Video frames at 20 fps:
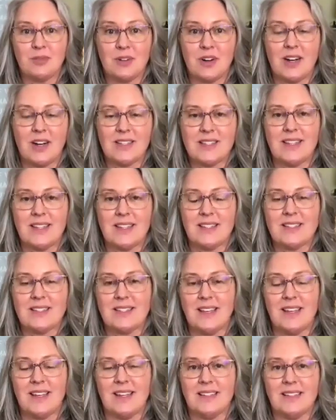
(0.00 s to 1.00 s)
the
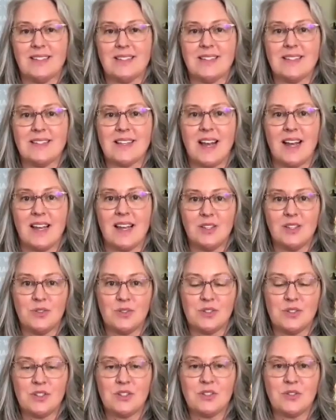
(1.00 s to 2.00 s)
process is I
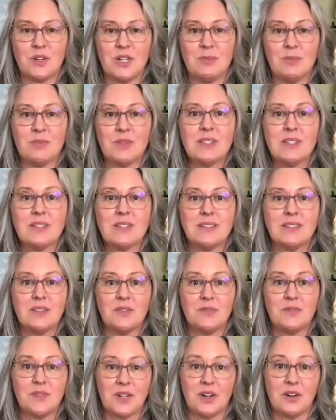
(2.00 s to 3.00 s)
use the dreams
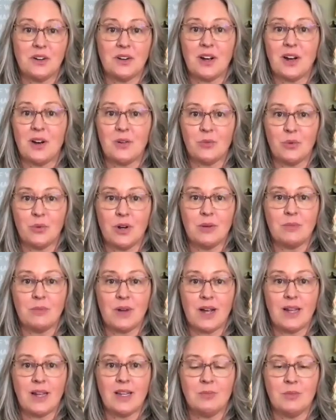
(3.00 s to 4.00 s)
to figure out what
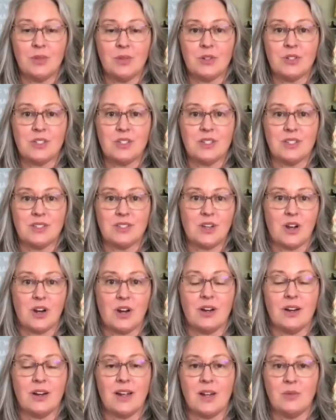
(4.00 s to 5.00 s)
my emotions
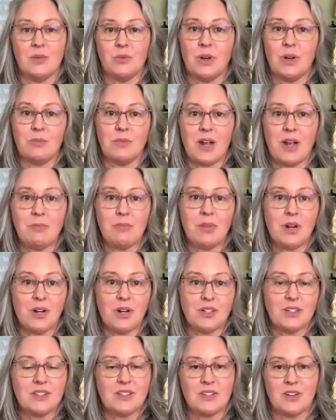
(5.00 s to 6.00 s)
are and what my
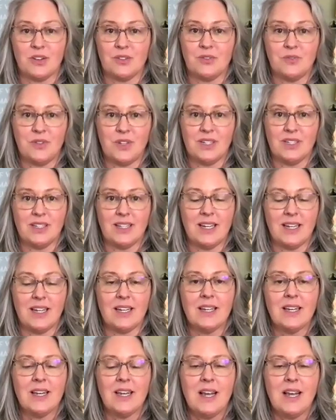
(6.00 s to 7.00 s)
parts are
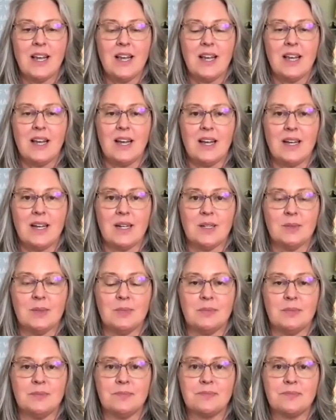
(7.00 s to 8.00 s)
feeling.
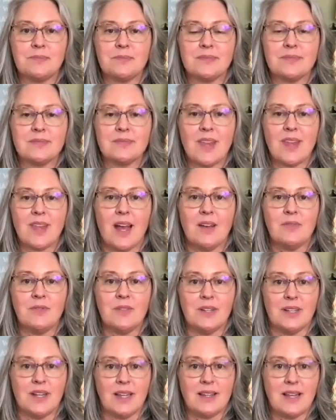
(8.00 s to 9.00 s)
Um, I
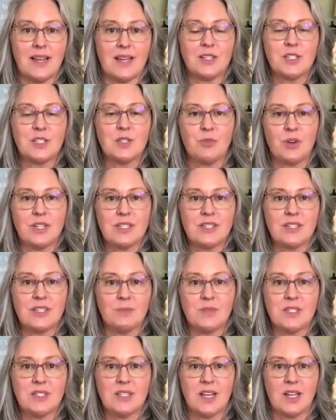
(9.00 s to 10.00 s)
feel like they express
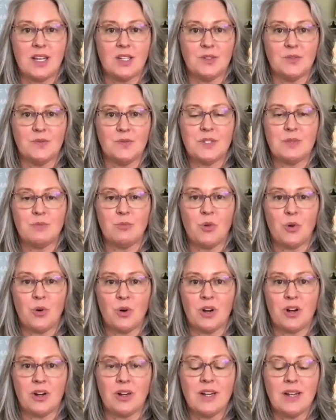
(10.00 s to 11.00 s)
themselves
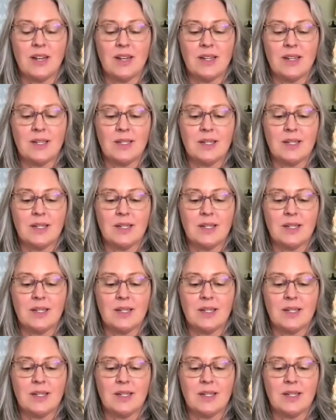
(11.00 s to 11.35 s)
more